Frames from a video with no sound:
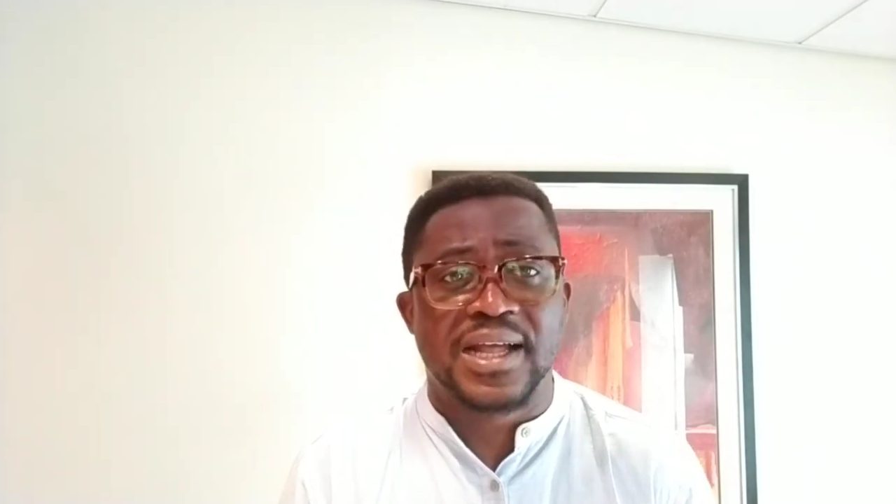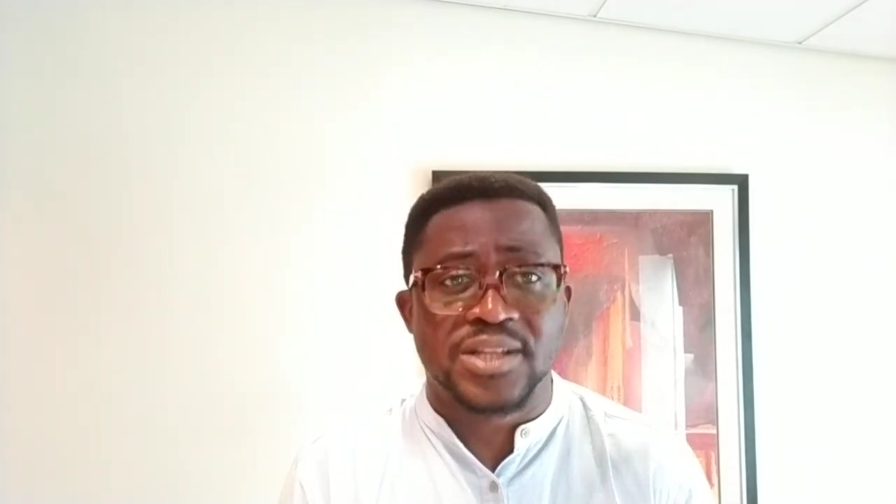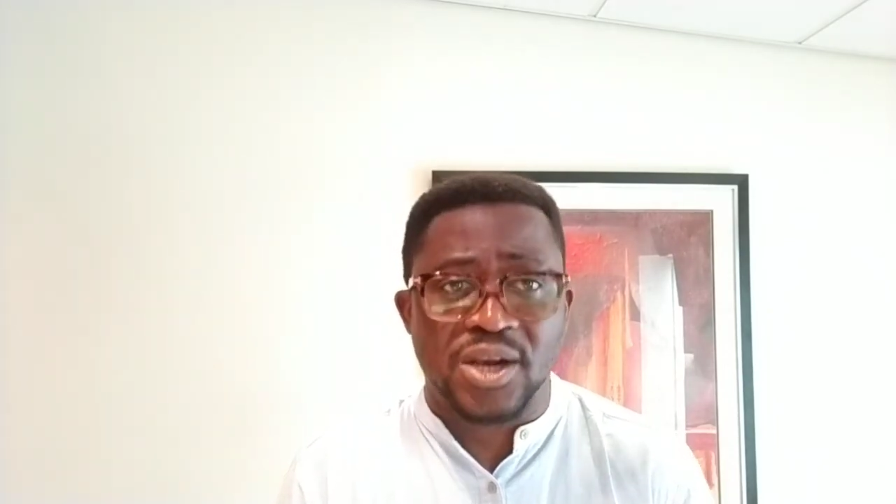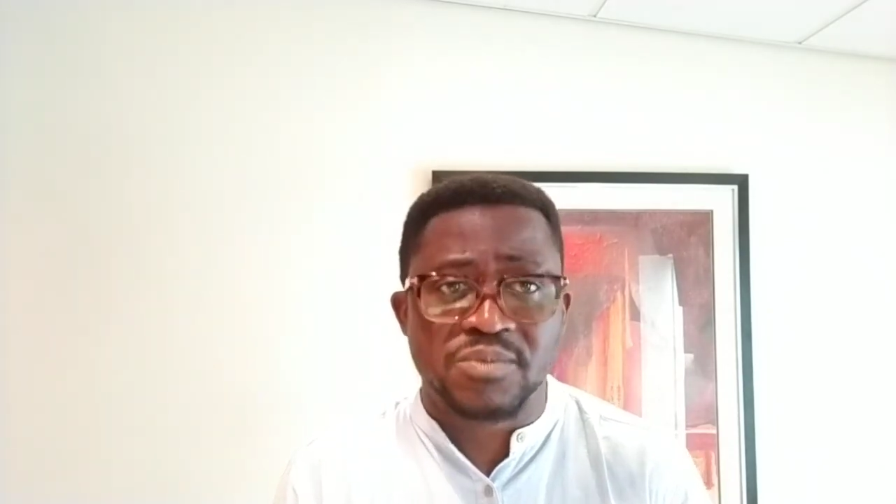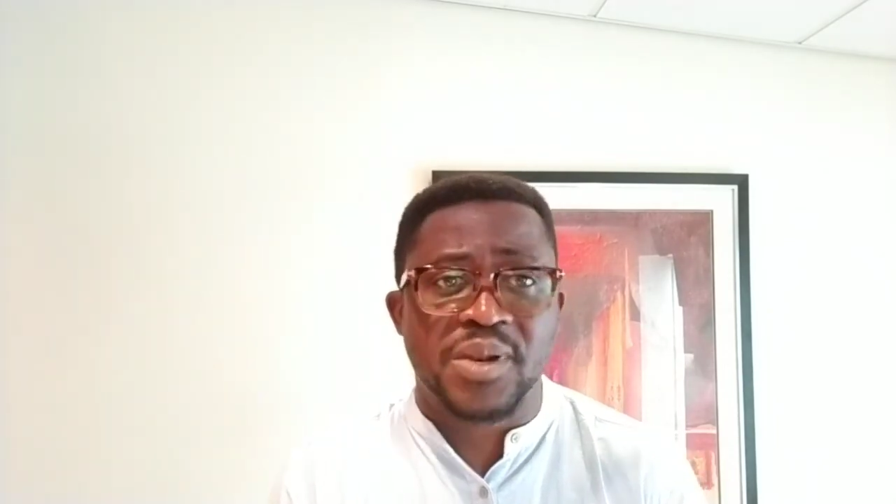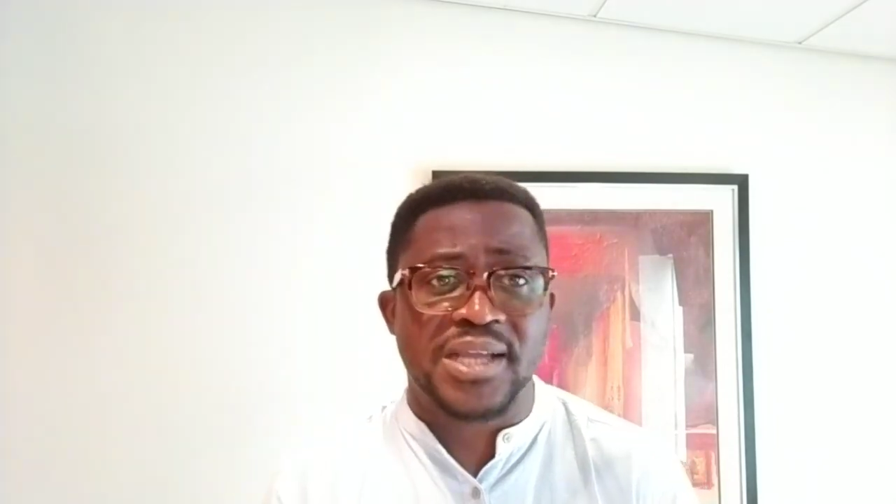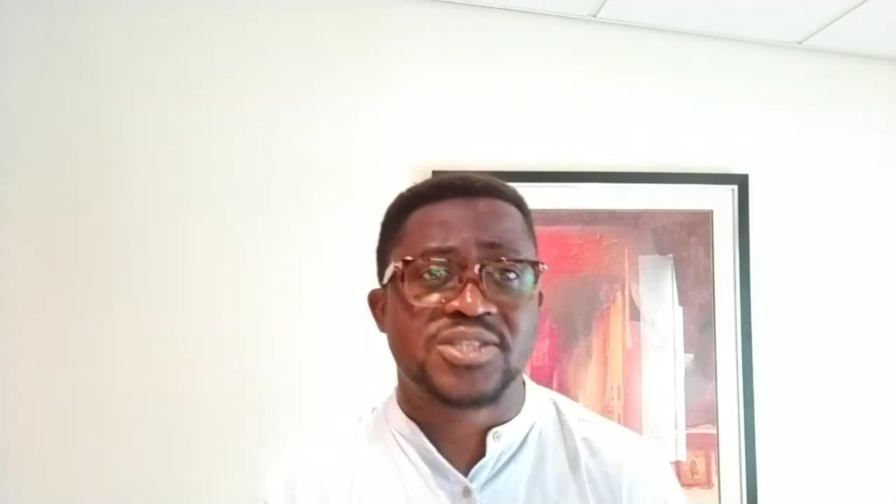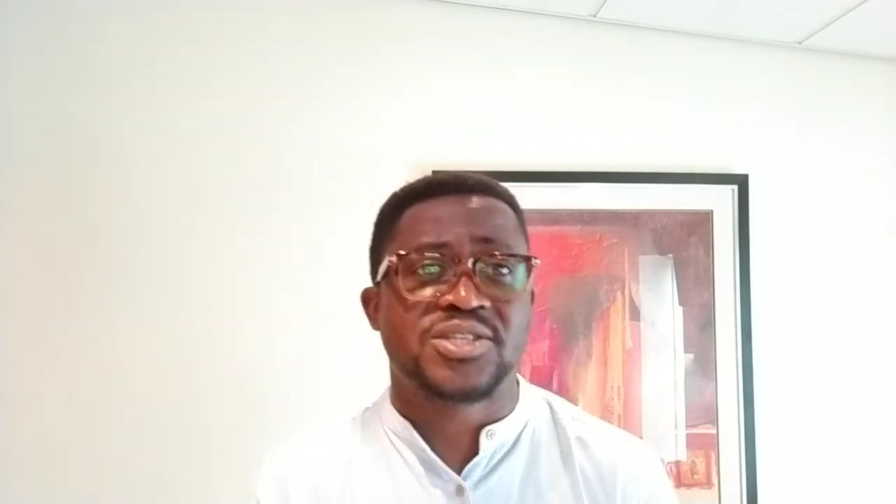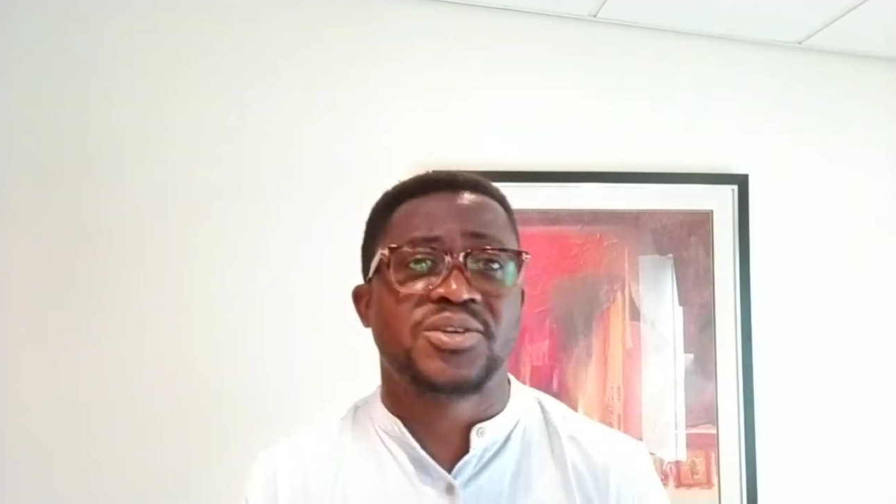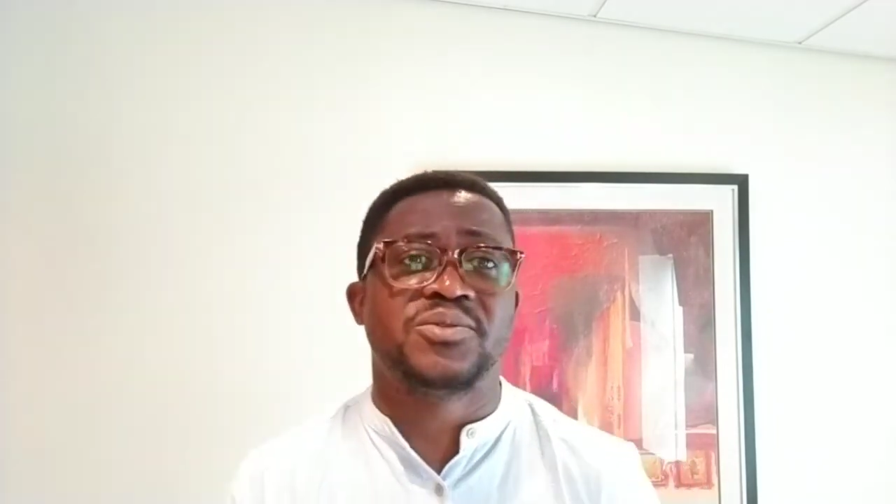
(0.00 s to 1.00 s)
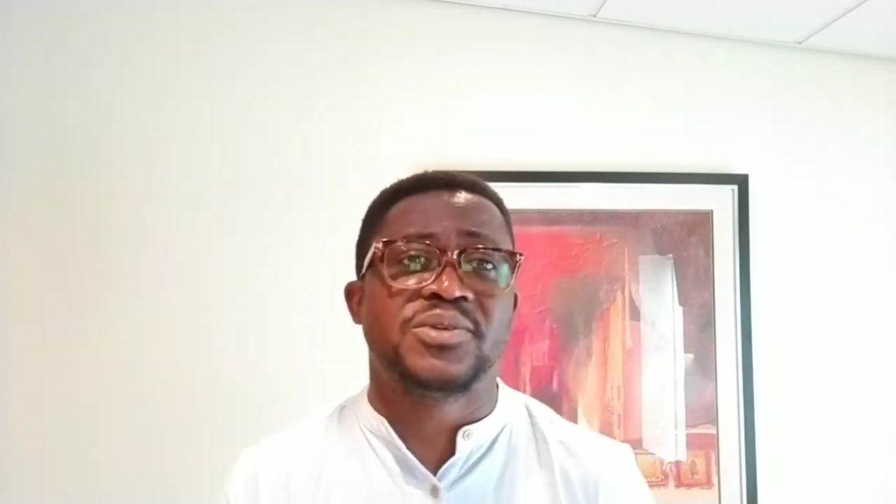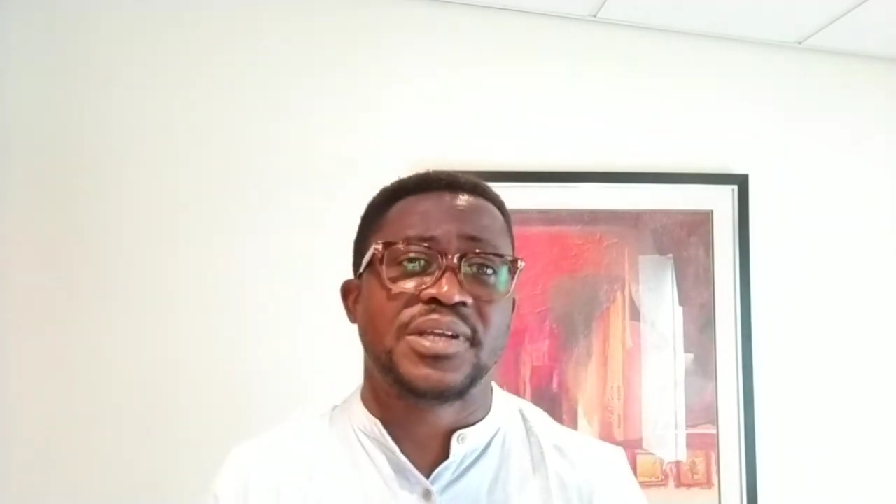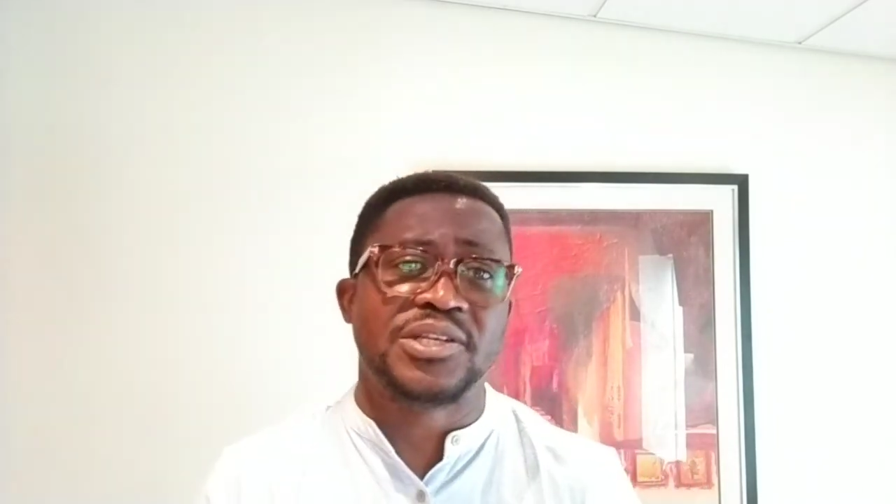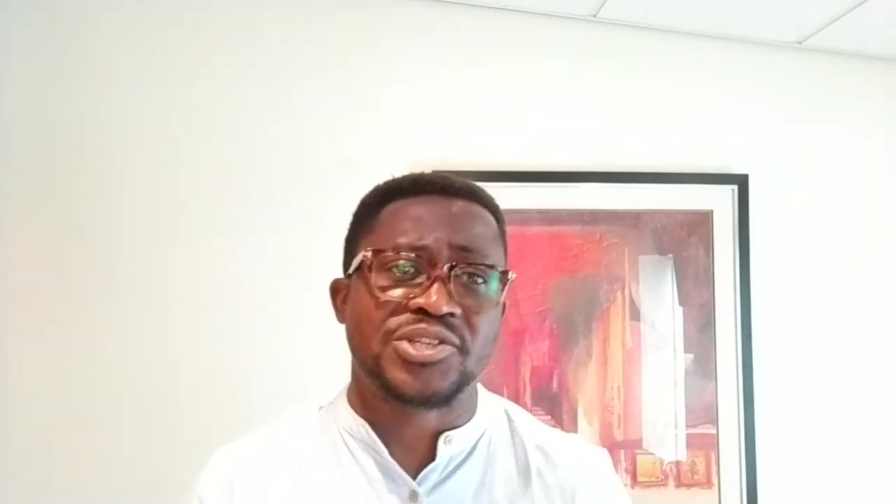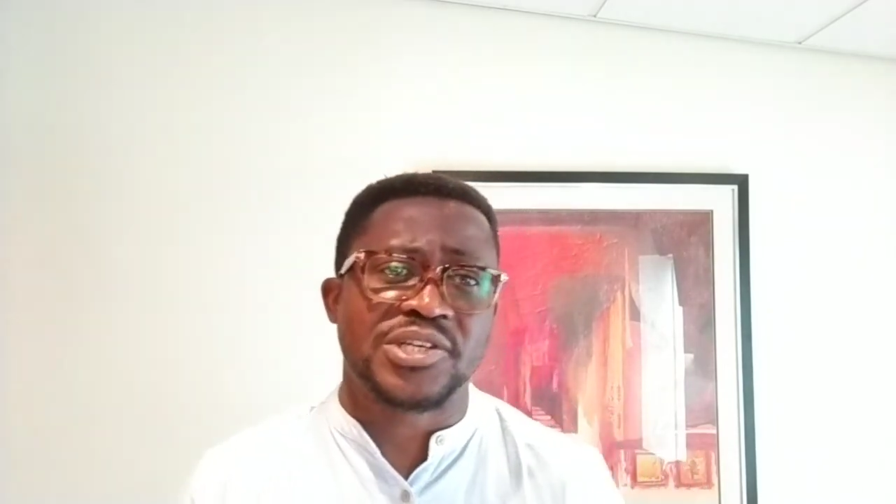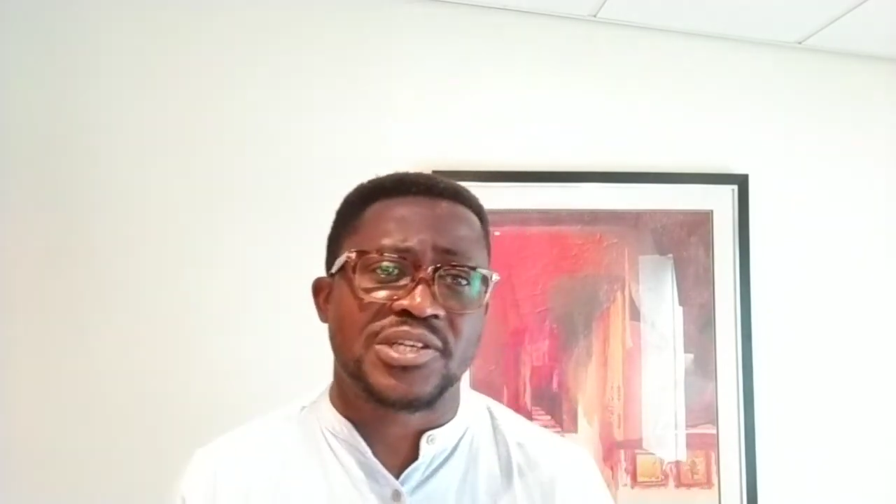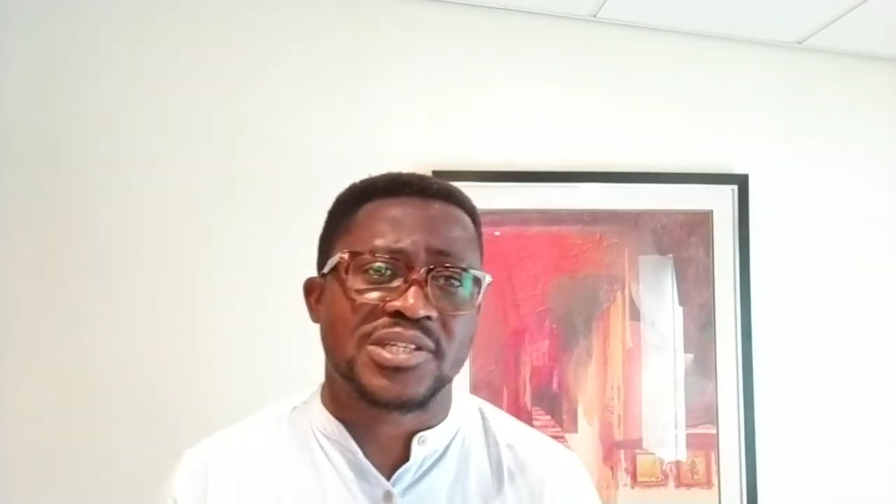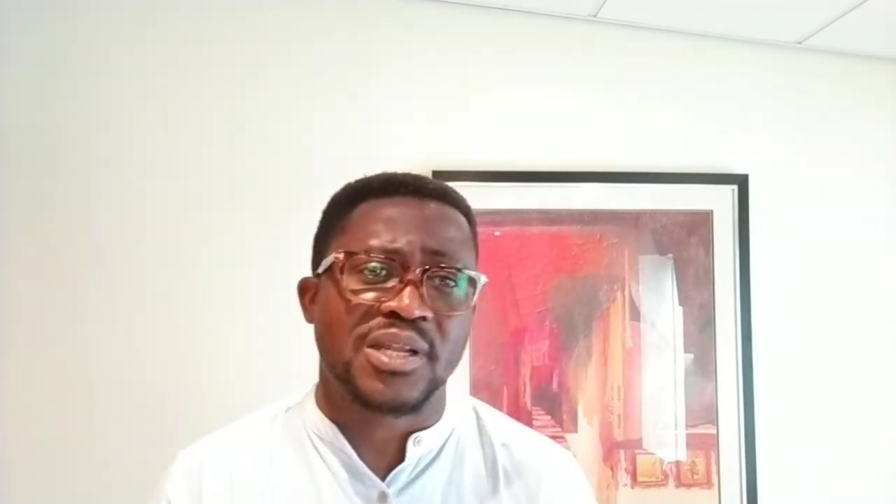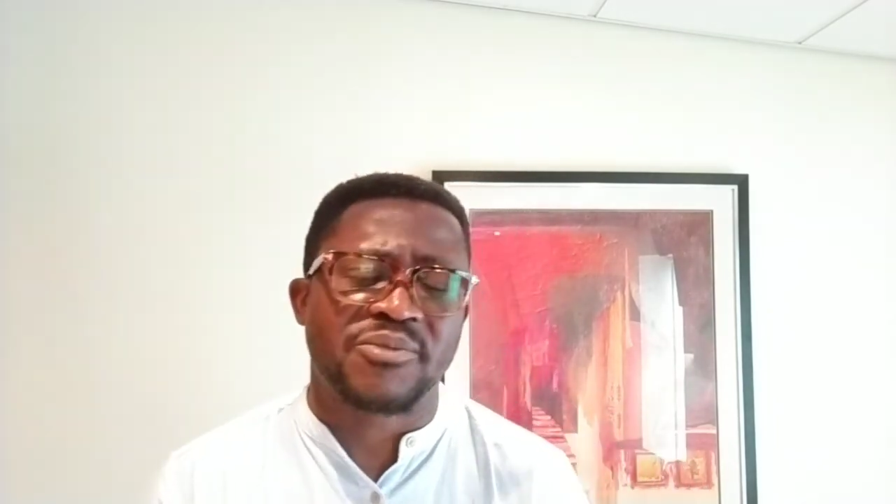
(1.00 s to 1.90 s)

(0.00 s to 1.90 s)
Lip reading: The Lord bless you in Jesus' name.